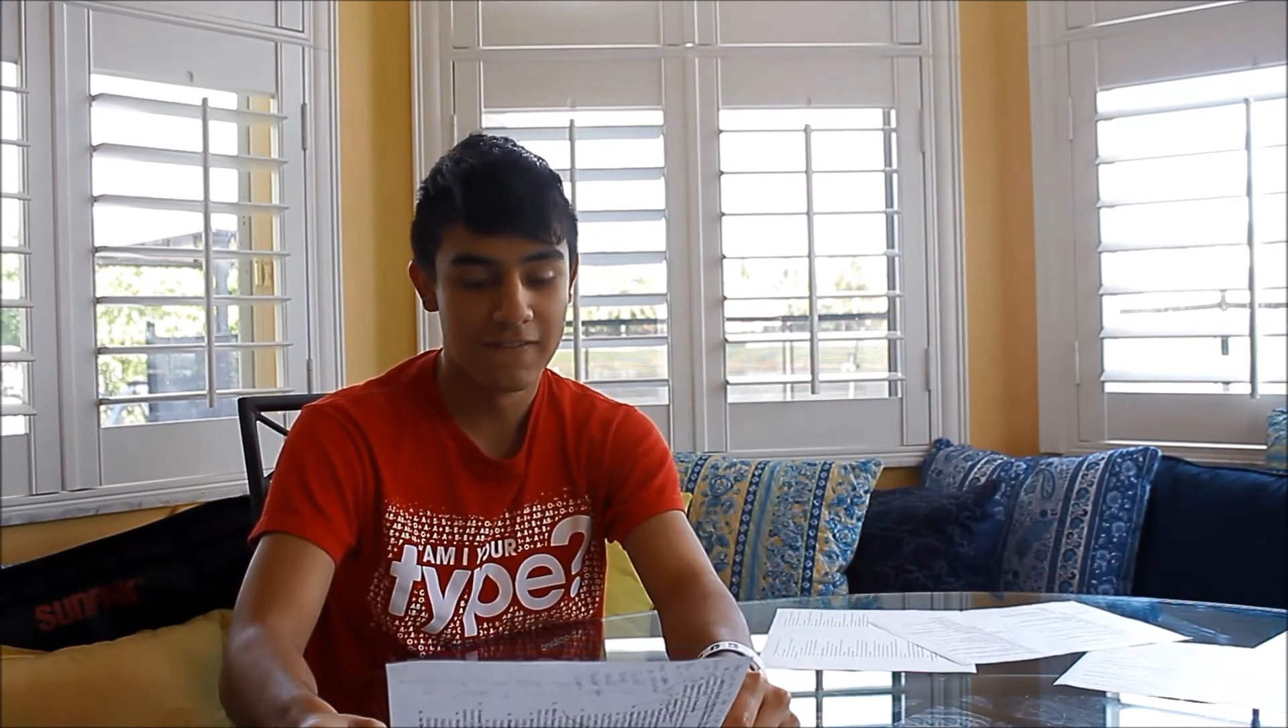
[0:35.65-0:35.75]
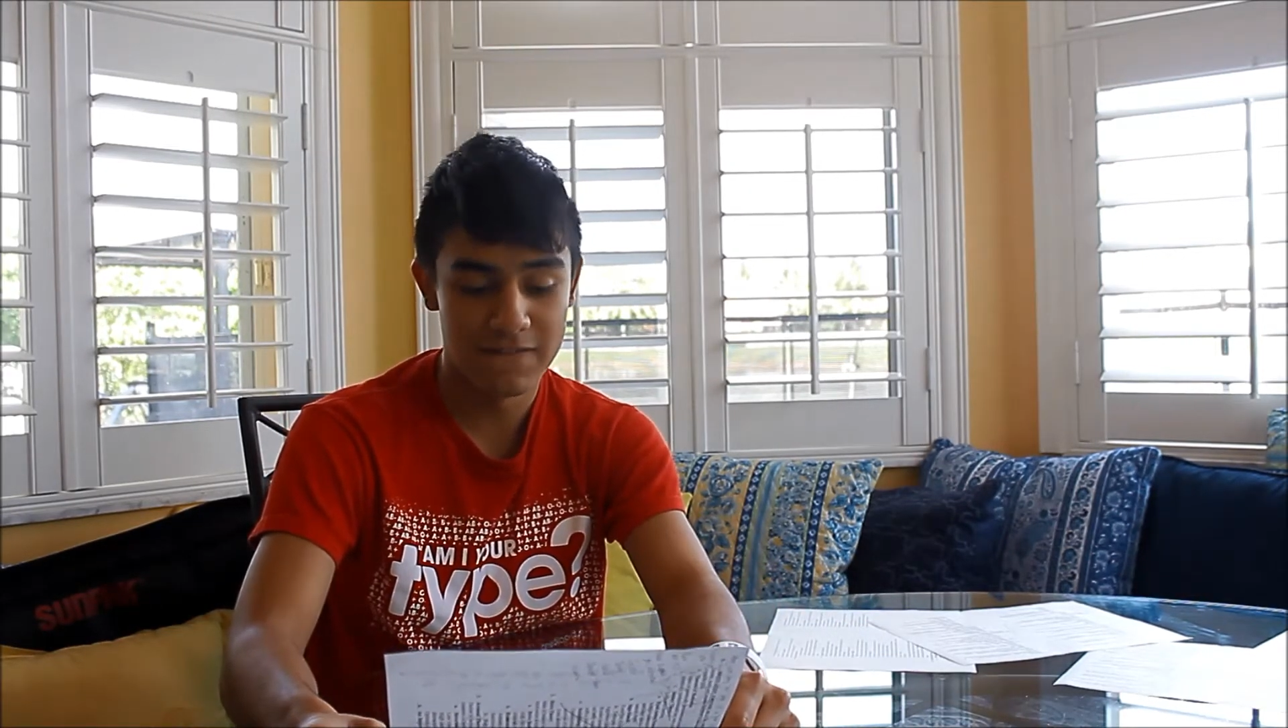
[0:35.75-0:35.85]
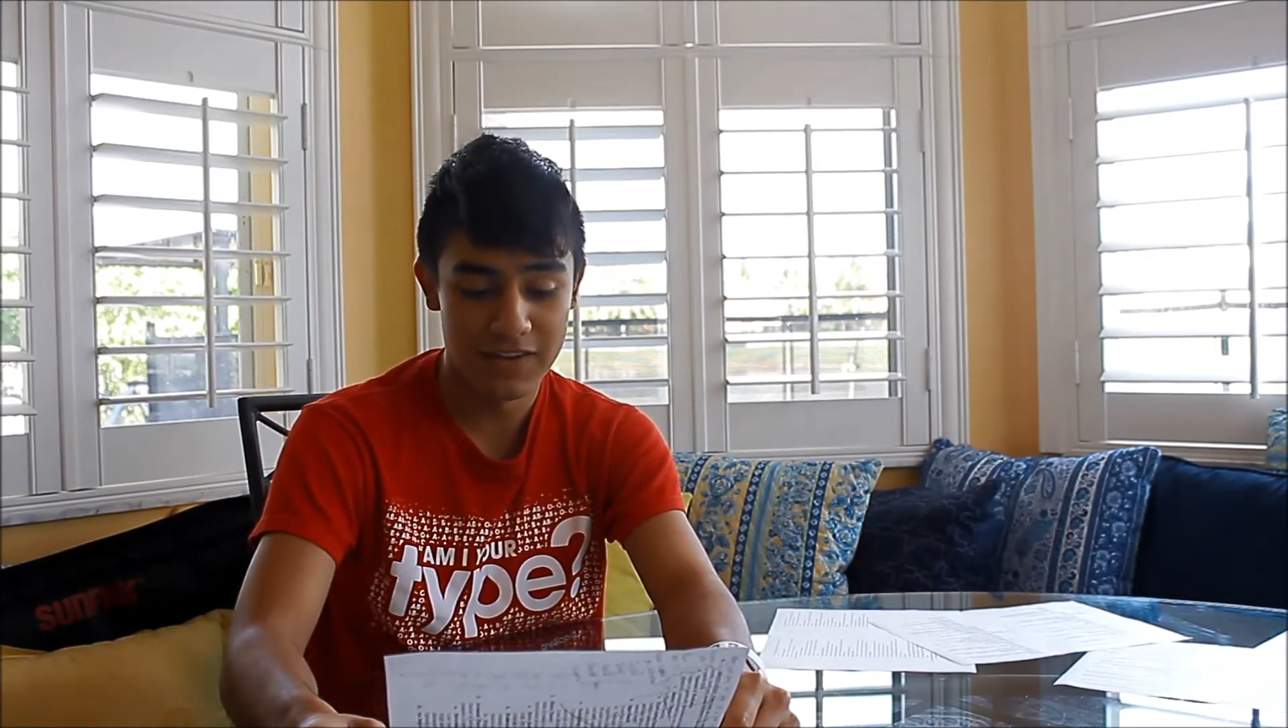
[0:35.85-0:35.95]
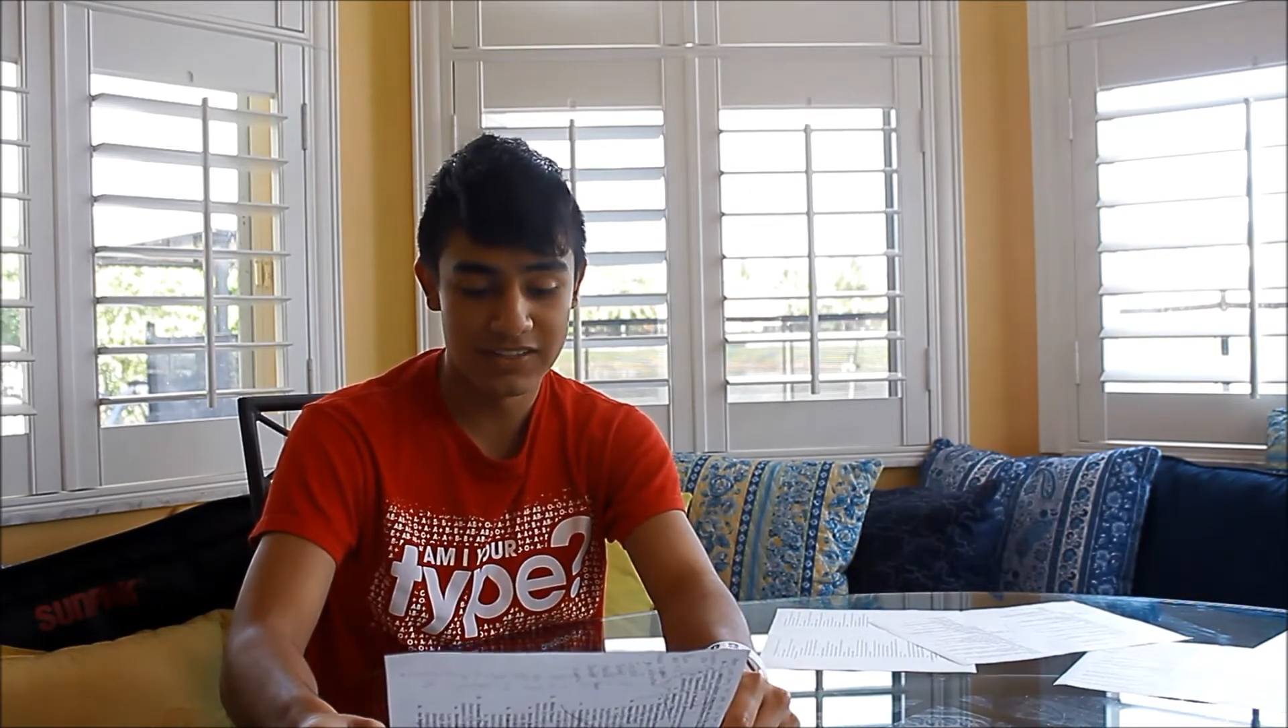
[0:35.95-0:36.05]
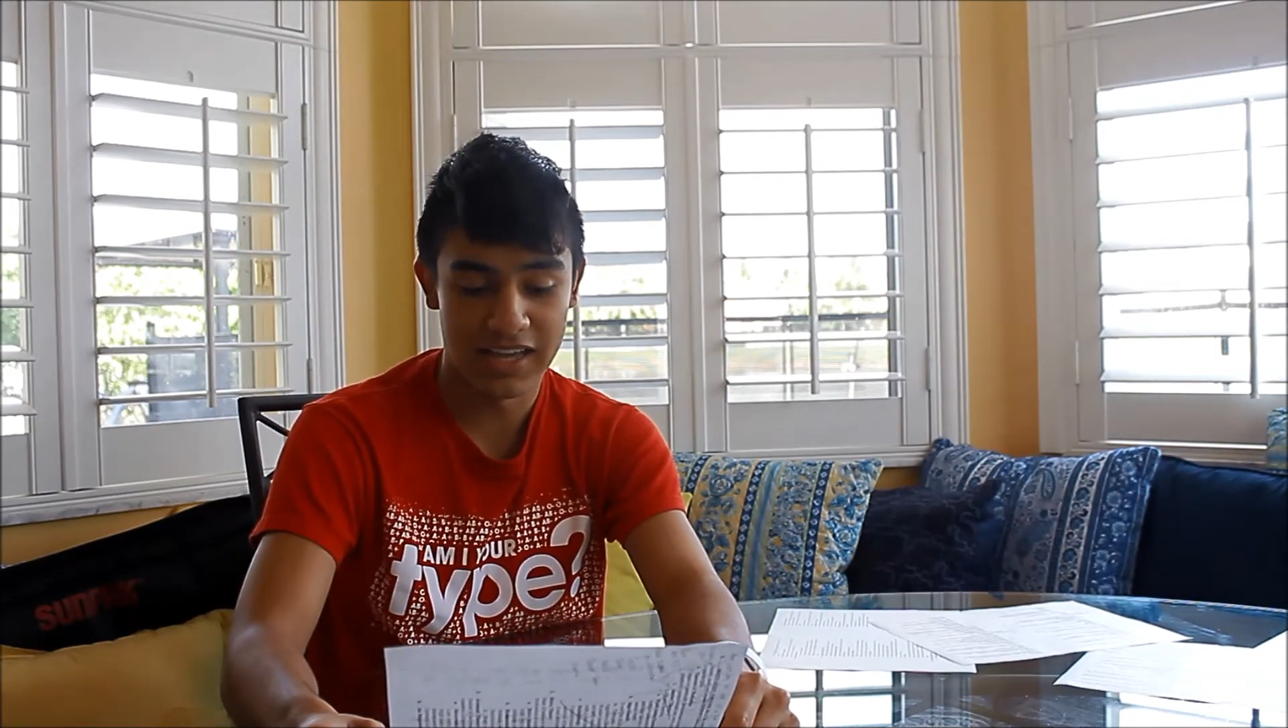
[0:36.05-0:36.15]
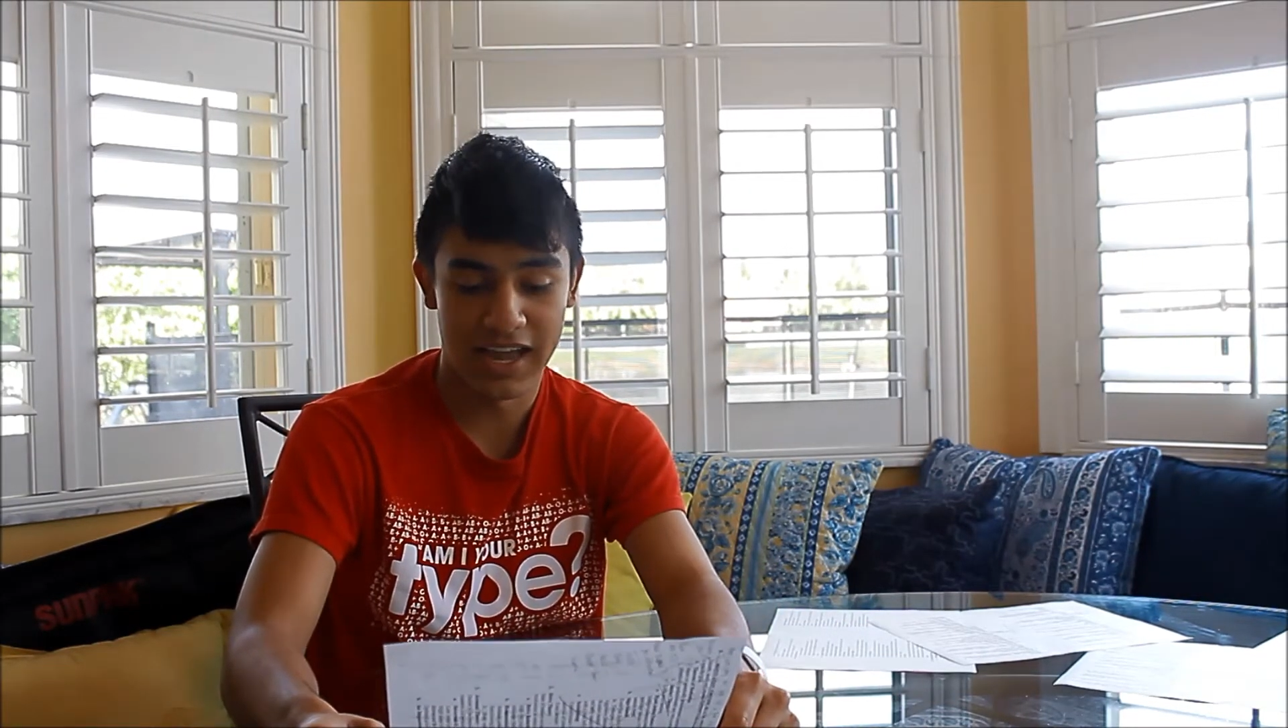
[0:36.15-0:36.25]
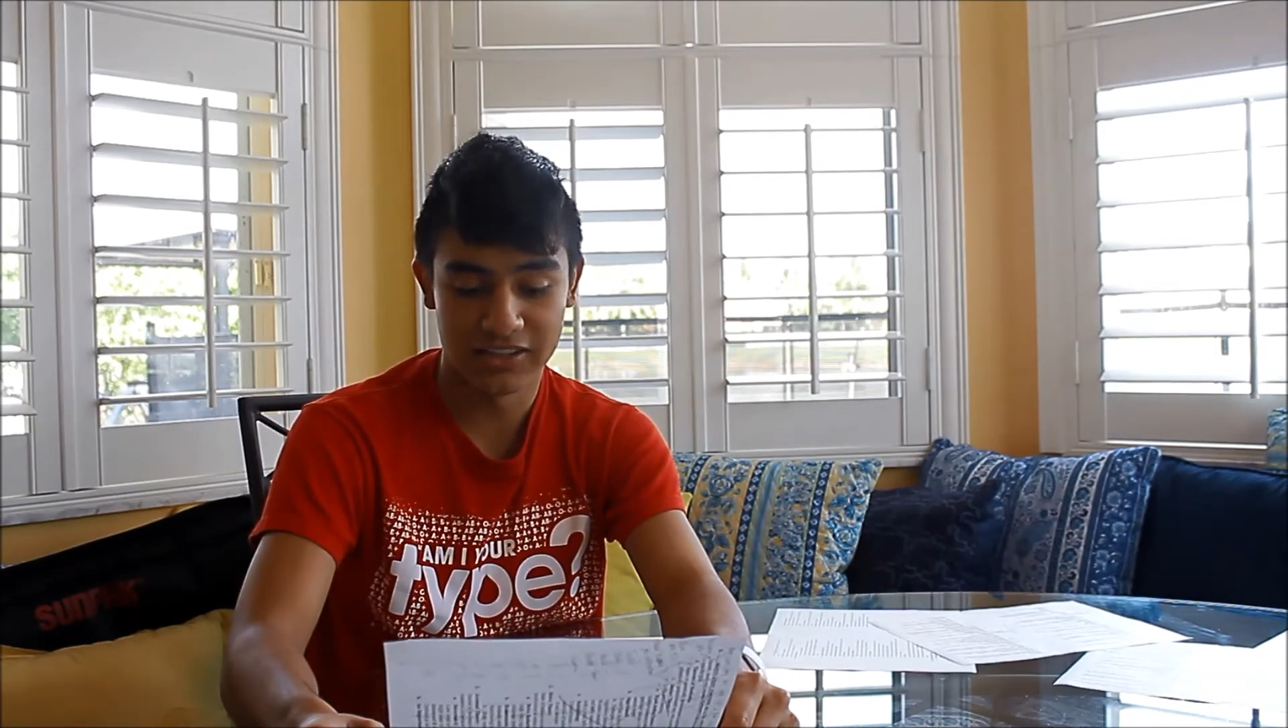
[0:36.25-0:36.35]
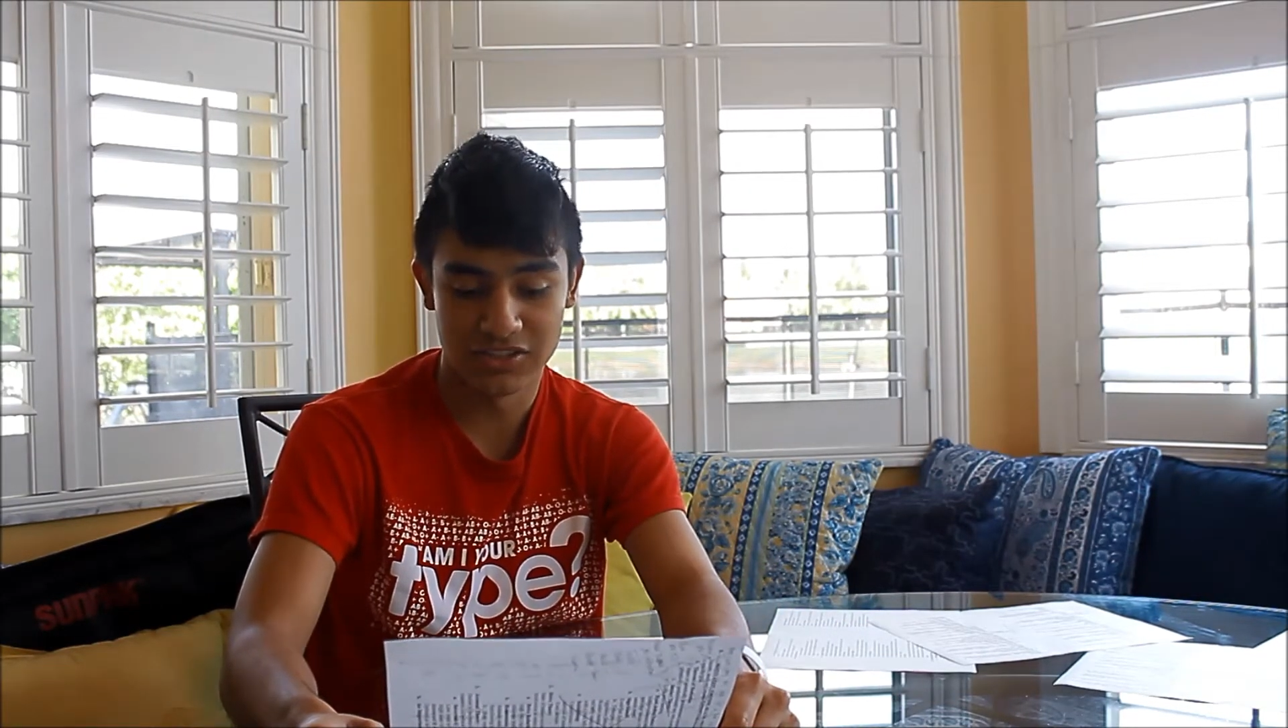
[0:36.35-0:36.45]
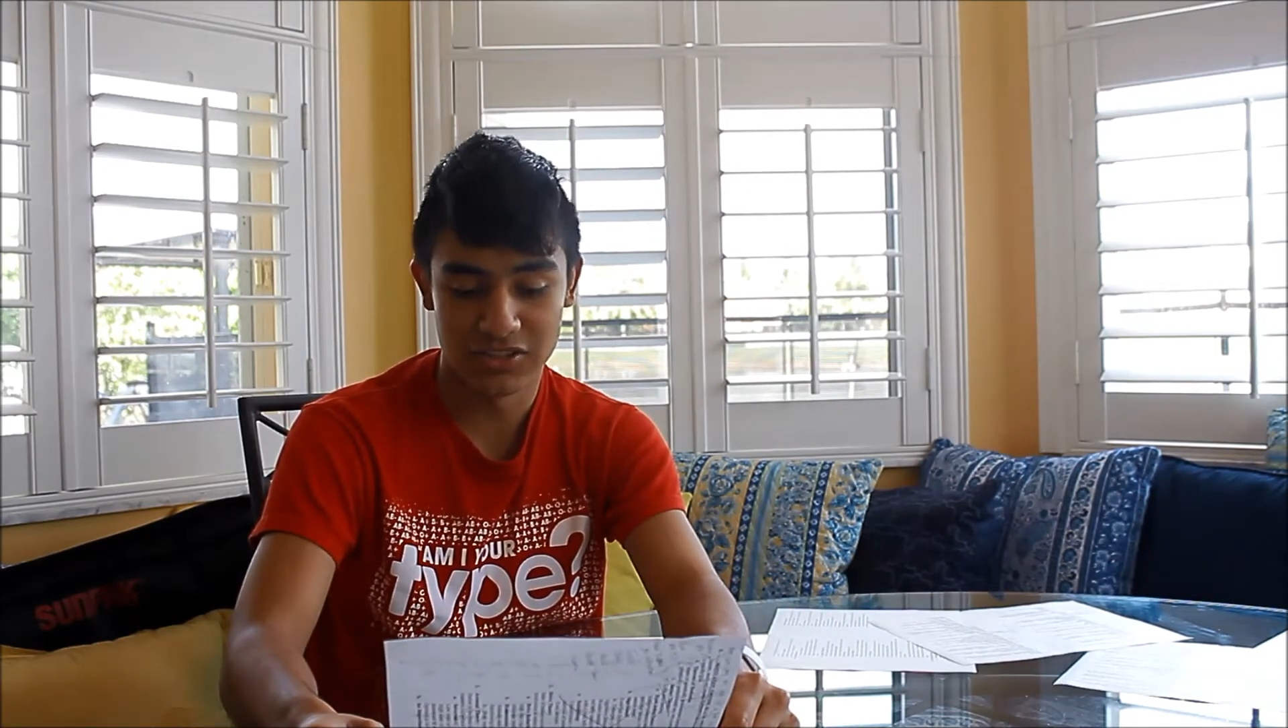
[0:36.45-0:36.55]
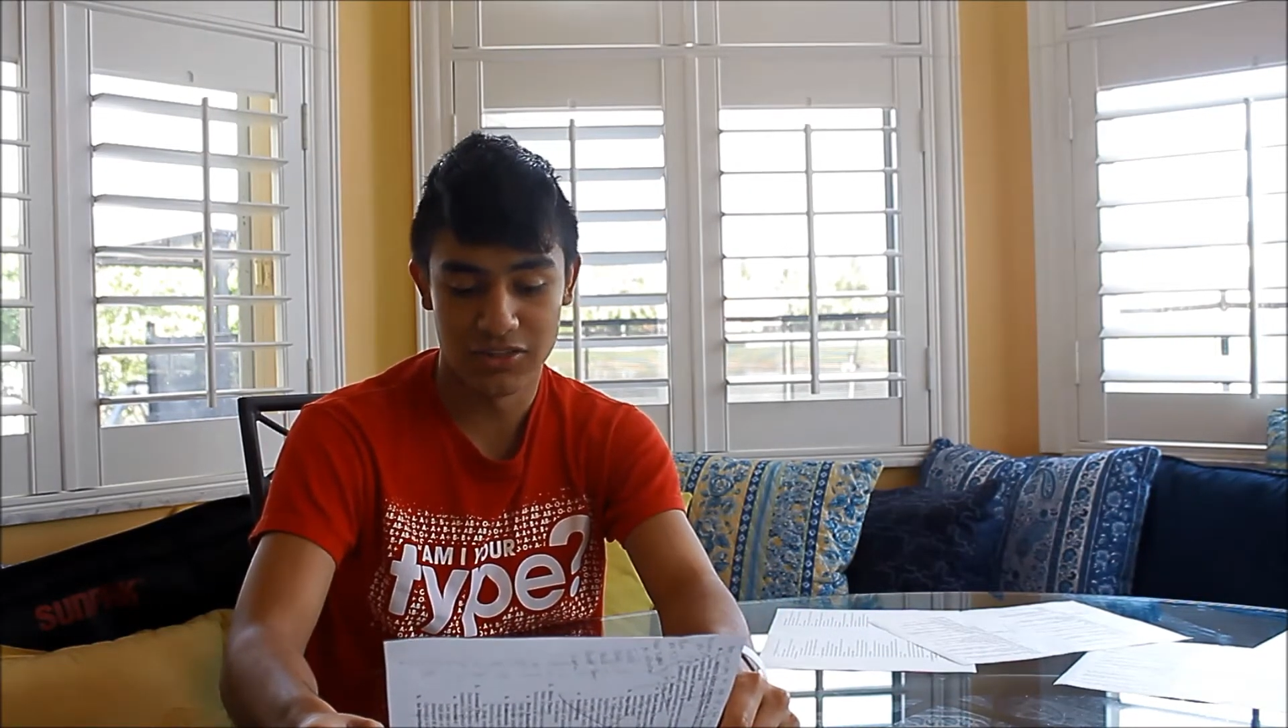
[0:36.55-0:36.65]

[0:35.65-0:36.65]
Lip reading: fixed action